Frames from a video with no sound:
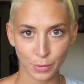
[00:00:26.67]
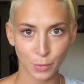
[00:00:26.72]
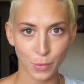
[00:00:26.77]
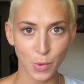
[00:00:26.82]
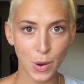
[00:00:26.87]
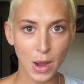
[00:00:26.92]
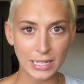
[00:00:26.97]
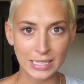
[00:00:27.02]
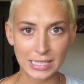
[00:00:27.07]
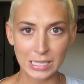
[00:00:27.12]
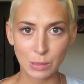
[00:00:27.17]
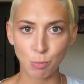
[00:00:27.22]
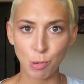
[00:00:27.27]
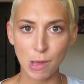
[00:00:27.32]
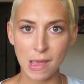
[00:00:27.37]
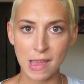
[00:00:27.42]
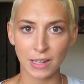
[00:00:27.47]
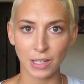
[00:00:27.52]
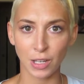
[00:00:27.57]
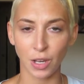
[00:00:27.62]
What's
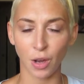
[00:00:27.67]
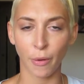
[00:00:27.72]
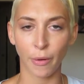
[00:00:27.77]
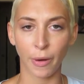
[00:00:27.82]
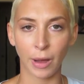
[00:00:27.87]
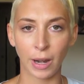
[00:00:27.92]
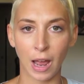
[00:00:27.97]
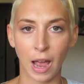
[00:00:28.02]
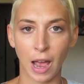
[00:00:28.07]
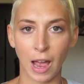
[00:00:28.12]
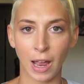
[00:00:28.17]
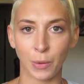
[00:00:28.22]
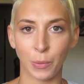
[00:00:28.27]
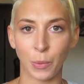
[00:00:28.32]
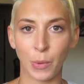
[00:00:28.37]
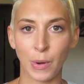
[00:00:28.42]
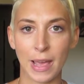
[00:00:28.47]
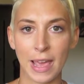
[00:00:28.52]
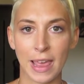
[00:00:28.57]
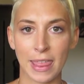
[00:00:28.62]
been going on
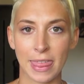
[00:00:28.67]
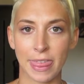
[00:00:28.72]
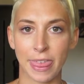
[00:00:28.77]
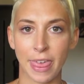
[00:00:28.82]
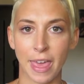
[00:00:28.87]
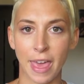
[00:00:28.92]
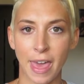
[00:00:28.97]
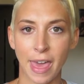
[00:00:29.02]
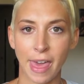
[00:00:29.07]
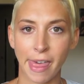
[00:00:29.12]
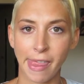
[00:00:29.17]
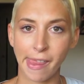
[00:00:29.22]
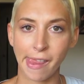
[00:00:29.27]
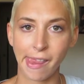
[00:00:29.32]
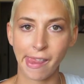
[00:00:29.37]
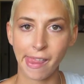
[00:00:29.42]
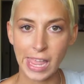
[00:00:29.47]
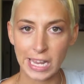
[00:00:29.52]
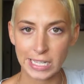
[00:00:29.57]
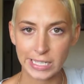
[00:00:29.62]
with
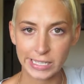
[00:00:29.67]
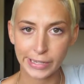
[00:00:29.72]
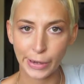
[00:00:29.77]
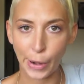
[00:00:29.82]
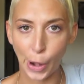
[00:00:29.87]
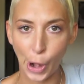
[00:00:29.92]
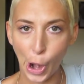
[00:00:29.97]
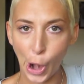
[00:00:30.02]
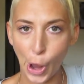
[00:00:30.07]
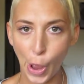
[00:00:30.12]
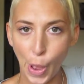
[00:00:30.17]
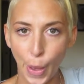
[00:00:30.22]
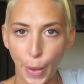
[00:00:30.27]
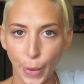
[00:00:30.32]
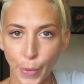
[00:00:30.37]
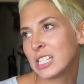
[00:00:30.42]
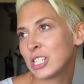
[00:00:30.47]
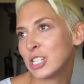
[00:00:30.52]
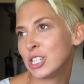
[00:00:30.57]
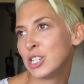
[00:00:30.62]
this girl?
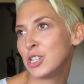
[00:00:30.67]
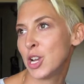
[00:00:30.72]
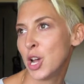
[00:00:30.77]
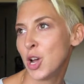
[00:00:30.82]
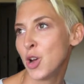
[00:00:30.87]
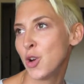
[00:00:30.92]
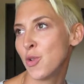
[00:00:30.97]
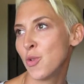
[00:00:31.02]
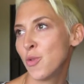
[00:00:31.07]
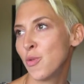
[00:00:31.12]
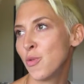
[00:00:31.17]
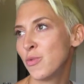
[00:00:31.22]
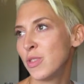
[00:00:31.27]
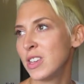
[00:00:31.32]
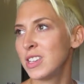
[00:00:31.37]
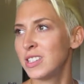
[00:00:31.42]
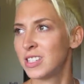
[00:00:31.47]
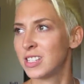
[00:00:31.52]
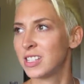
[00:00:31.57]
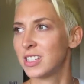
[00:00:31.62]
You know,
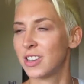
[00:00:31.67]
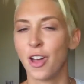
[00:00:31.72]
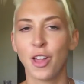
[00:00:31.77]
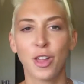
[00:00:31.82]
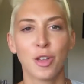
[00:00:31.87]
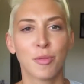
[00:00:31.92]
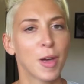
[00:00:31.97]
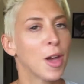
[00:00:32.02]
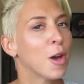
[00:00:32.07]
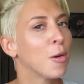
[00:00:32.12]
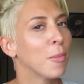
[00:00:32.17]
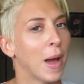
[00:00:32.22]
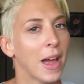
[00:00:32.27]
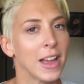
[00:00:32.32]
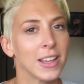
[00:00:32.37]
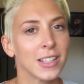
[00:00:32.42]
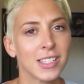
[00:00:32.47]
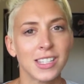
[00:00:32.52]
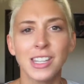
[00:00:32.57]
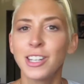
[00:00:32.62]
this is all about
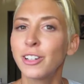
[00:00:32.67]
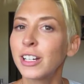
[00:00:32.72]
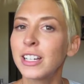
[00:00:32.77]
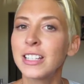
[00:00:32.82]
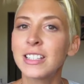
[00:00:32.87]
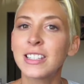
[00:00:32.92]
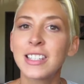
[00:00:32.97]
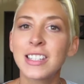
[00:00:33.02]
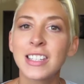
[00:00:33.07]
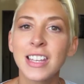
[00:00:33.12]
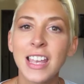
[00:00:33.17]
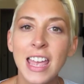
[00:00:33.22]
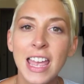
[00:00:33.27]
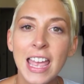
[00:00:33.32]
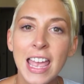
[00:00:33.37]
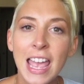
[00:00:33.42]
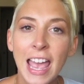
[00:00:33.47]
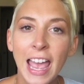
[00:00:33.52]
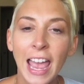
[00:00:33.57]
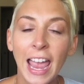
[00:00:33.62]
my secrets.
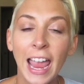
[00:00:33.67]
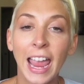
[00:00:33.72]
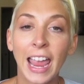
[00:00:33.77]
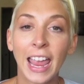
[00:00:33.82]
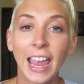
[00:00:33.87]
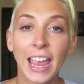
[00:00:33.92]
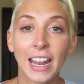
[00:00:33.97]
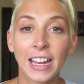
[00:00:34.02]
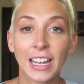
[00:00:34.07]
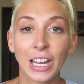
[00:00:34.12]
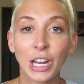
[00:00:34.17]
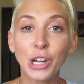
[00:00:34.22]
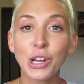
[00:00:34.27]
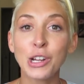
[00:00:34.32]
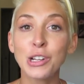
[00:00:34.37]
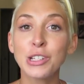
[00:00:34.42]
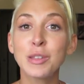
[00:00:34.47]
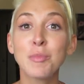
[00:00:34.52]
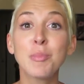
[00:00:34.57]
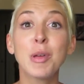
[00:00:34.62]
And
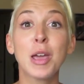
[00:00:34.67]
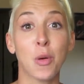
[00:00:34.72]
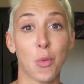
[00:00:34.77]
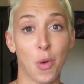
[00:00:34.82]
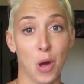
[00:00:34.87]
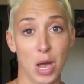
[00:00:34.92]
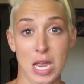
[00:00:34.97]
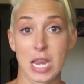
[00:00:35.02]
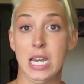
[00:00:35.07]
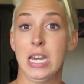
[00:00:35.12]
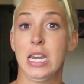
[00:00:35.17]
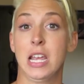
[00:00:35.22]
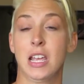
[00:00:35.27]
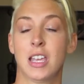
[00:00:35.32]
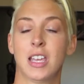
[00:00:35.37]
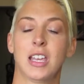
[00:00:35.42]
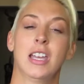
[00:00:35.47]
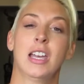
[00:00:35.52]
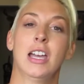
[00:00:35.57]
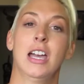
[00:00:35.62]
here's a big one.
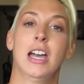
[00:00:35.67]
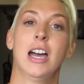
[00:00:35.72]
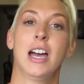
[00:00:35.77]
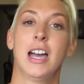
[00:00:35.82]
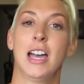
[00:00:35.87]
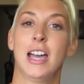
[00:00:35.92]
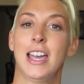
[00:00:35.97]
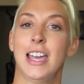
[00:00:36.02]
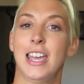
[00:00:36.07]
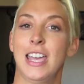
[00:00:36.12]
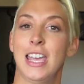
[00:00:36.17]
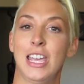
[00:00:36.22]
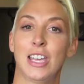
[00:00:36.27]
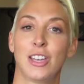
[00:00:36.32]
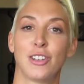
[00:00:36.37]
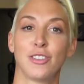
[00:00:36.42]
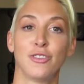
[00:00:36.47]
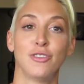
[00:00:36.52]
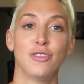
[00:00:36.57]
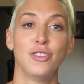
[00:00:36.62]

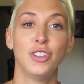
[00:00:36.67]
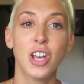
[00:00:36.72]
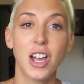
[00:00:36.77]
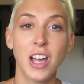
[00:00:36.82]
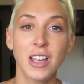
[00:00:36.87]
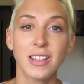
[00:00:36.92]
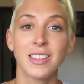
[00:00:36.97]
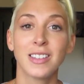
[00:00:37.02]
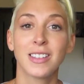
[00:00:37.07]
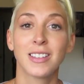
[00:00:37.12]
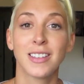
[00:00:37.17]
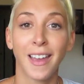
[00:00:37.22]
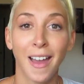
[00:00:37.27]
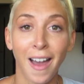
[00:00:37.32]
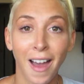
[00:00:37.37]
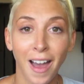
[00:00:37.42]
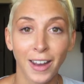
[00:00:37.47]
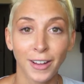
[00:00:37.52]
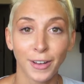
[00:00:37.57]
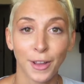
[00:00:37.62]
I just
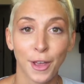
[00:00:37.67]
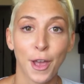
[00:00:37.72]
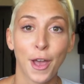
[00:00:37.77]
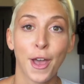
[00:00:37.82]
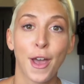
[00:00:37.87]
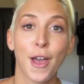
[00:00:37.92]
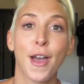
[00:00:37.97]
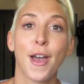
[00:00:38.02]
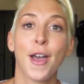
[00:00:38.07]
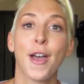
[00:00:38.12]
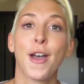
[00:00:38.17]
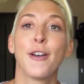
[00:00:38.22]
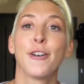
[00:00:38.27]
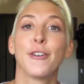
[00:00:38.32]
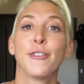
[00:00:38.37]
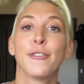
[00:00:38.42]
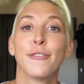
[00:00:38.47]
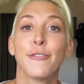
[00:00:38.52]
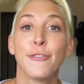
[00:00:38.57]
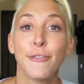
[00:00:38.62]
got
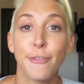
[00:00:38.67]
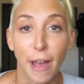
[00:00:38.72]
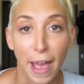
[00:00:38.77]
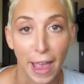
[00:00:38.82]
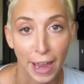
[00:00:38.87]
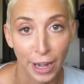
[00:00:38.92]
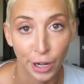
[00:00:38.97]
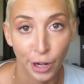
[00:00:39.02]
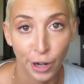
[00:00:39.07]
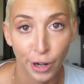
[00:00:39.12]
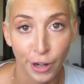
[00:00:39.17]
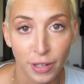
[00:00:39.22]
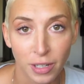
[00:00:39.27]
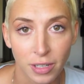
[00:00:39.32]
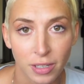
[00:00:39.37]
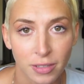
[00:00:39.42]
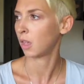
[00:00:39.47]
fired.